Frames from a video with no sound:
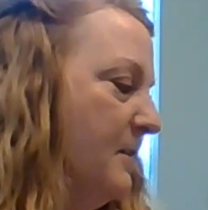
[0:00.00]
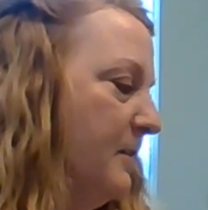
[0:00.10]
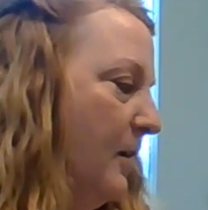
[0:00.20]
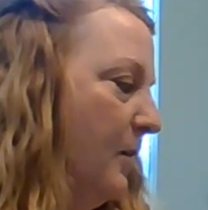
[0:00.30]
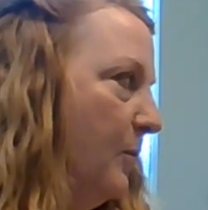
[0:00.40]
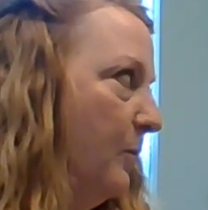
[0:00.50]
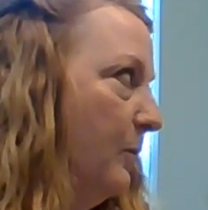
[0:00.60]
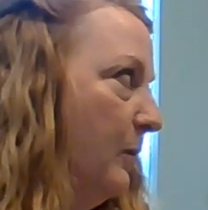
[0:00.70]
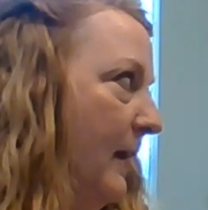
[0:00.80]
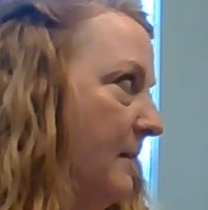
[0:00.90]
So
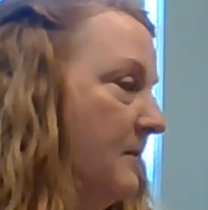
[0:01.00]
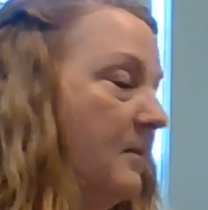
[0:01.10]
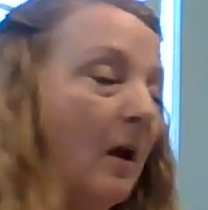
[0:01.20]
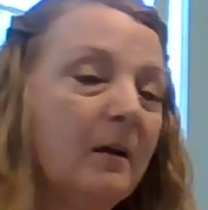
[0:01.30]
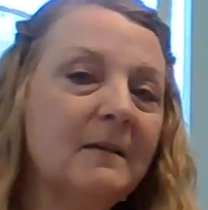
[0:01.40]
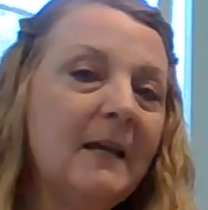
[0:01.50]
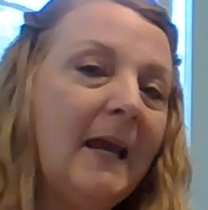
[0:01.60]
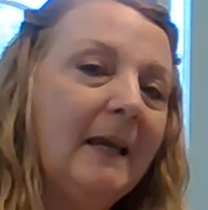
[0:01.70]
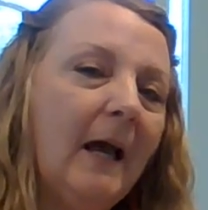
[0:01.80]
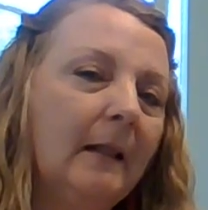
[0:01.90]
let's
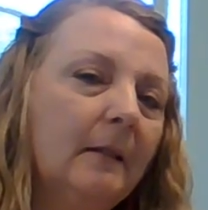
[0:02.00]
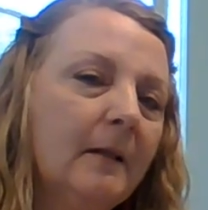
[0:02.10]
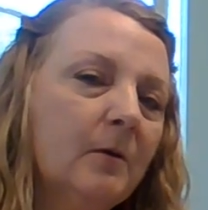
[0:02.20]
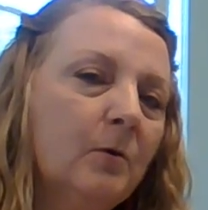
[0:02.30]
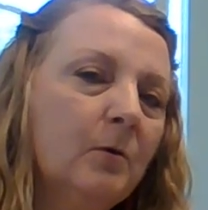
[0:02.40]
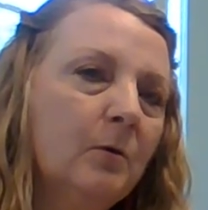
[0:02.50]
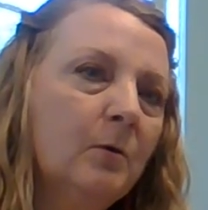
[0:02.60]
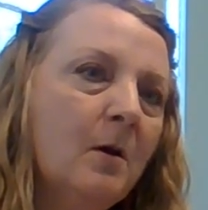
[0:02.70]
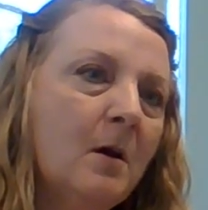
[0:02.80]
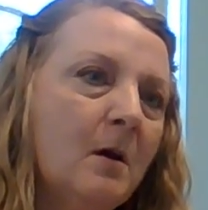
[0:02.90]
take a
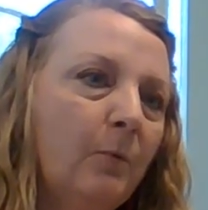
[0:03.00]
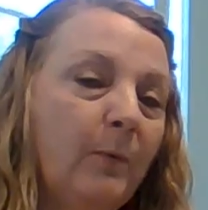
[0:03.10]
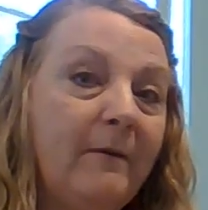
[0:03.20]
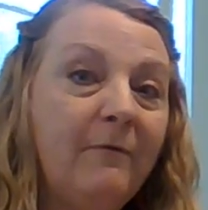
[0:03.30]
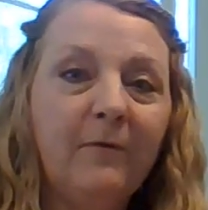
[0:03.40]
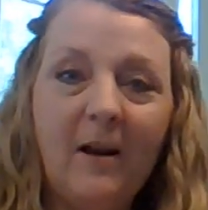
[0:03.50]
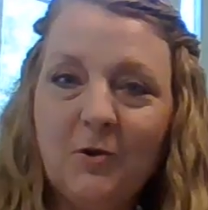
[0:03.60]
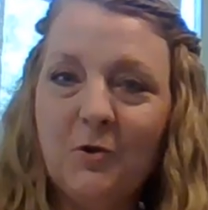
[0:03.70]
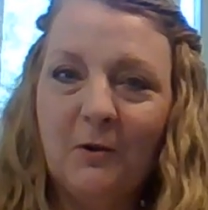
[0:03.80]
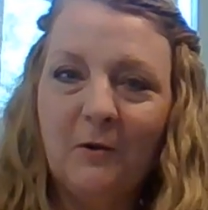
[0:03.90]
little
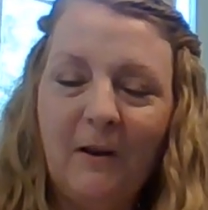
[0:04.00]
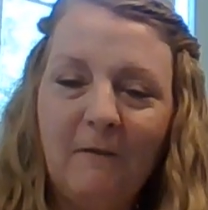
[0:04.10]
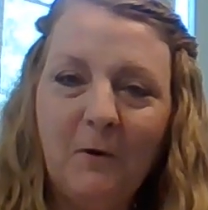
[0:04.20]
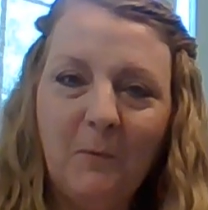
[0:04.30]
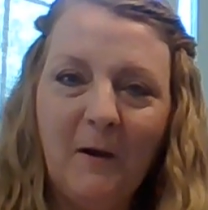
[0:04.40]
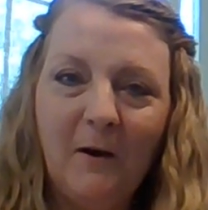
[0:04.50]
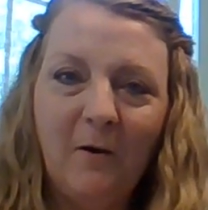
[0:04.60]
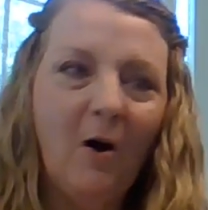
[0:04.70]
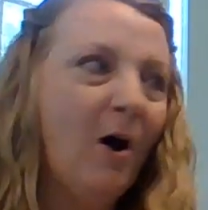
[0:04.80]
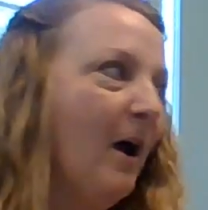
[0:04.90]
refresher, if you
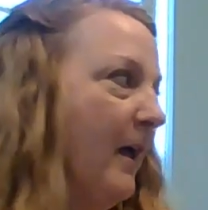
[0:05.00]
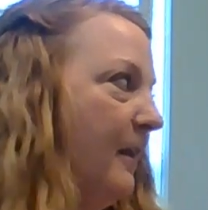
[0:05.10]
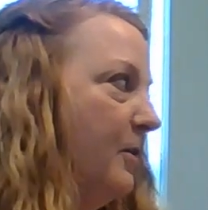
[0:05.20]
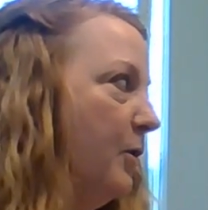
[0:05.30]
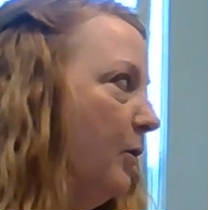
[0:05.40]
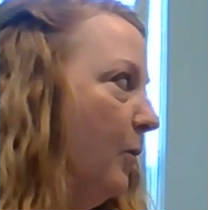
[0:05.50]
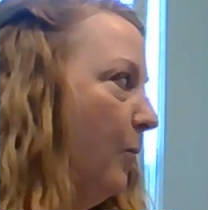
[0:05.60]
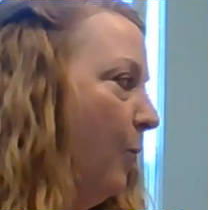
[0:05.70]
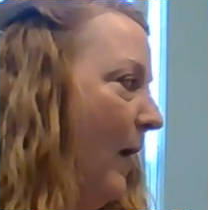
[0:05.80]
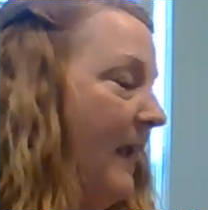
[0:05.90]
will, on your
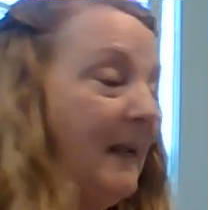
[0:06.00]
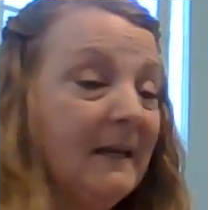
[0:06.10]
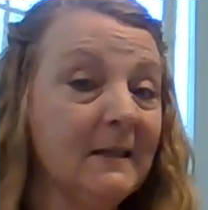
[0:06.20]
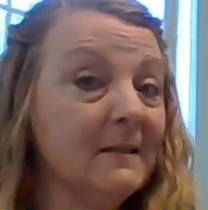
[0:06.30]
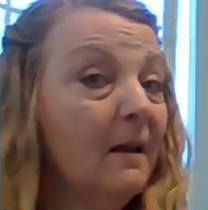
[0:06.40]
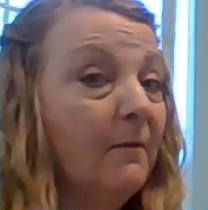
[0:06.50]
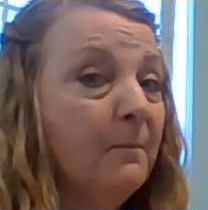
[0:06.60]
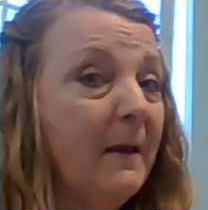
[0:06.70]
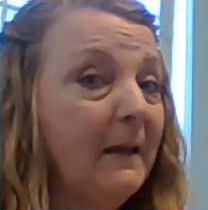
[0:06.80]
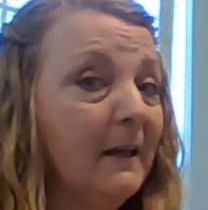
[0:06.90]
ways of
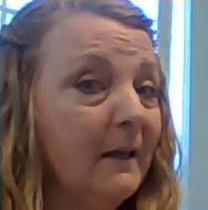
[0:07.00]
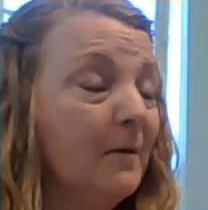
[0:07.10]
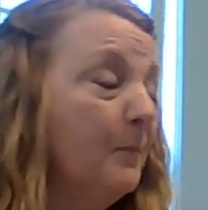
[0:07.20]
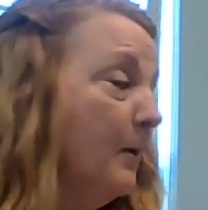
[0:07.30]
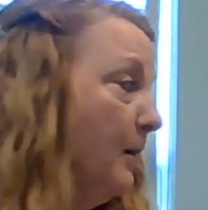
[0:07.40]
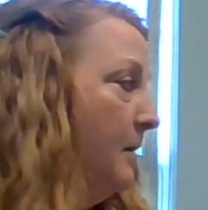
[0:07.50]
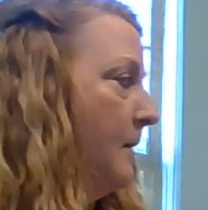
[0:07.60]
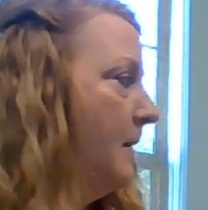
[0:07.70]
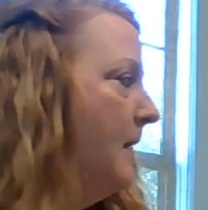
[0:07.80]
making a book.